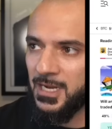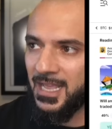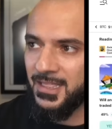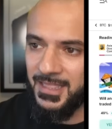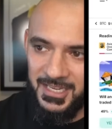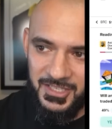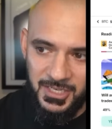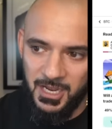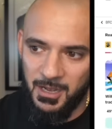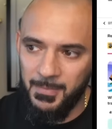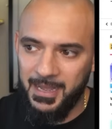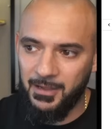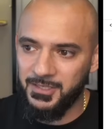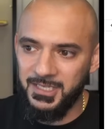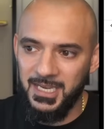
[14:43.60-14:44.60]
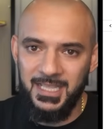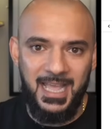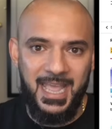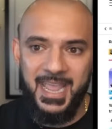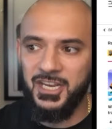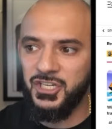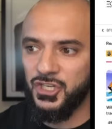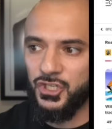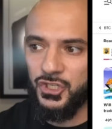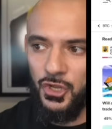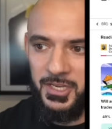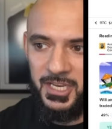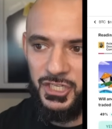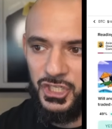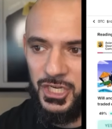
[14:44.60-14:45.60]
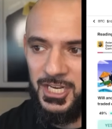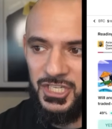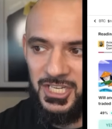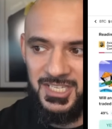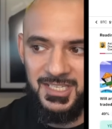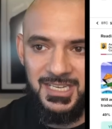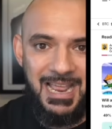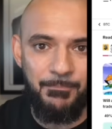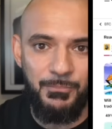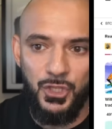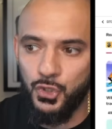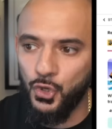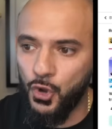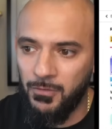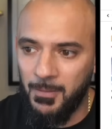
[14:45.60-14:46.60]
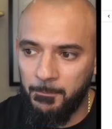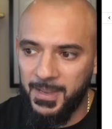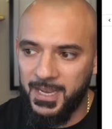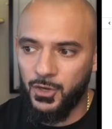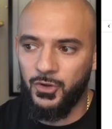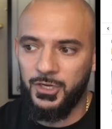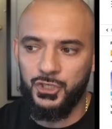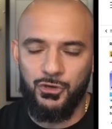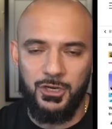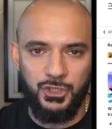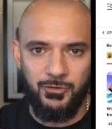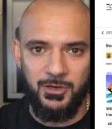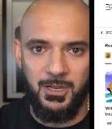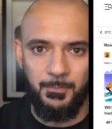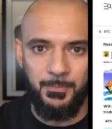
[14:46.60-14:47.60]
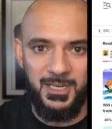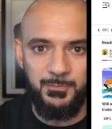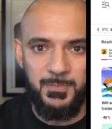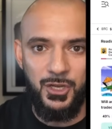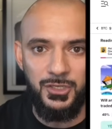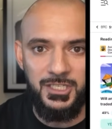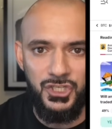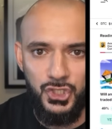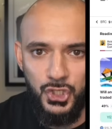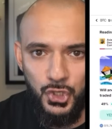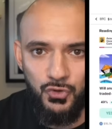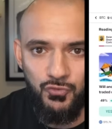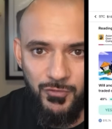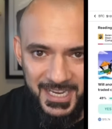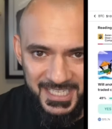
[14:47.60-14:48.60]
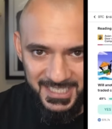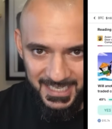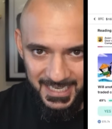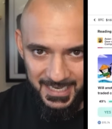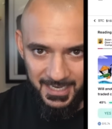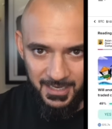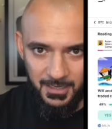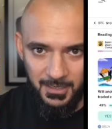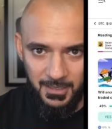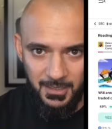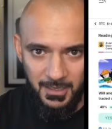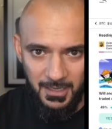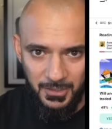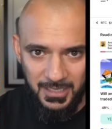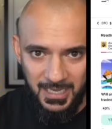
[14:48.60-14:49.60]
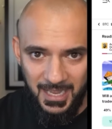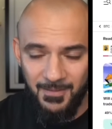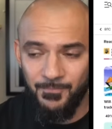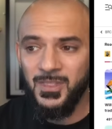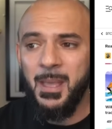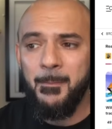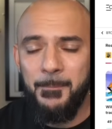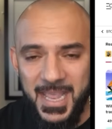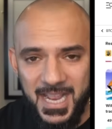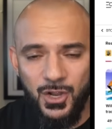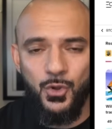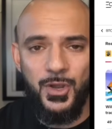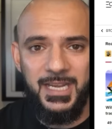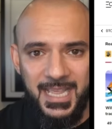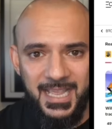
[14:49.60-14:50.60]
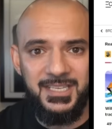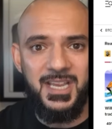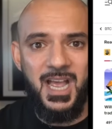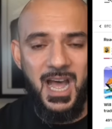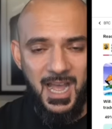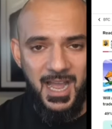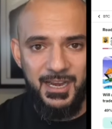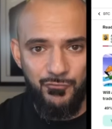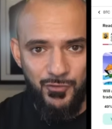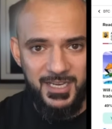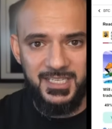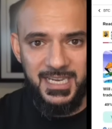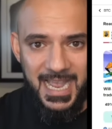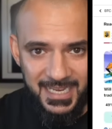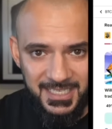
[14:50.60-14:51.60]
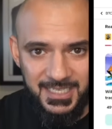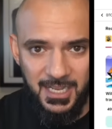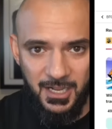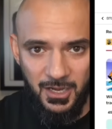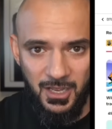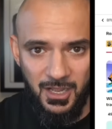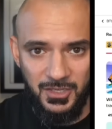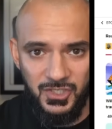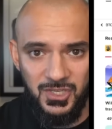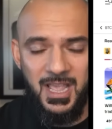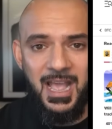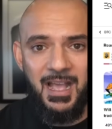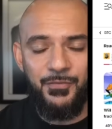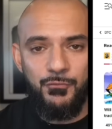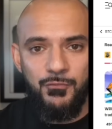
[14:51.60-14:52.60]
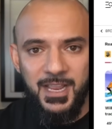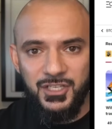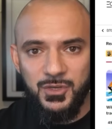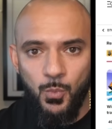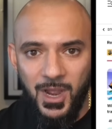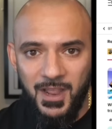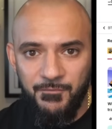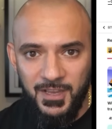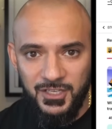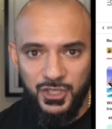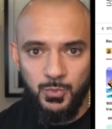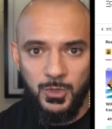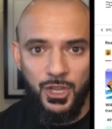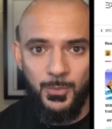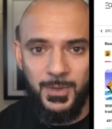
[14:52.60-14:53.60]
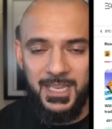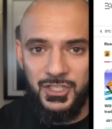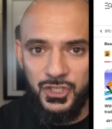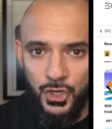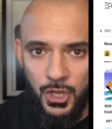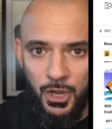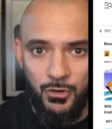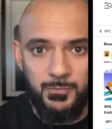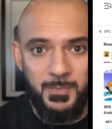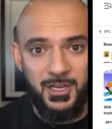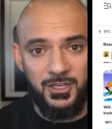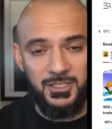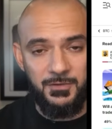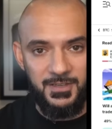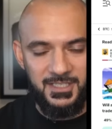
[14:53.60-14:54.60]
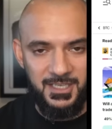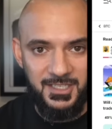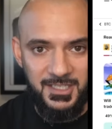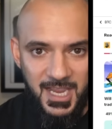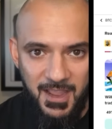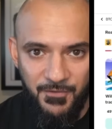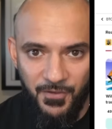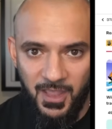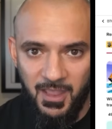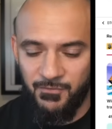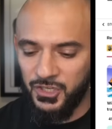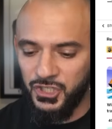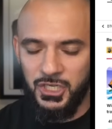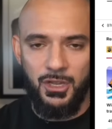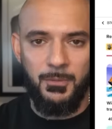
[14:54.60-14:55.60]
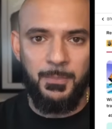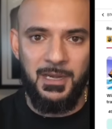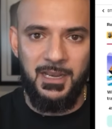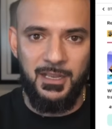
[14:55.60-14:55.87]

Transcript: this come out, say that Asian stock exchanges slam the door on Bitcoin treasury companies because it's too risky. Okay. Bitcoin is a high risk asset class. And the reason why investors were going into gold because of it's a safe haven, geopolitical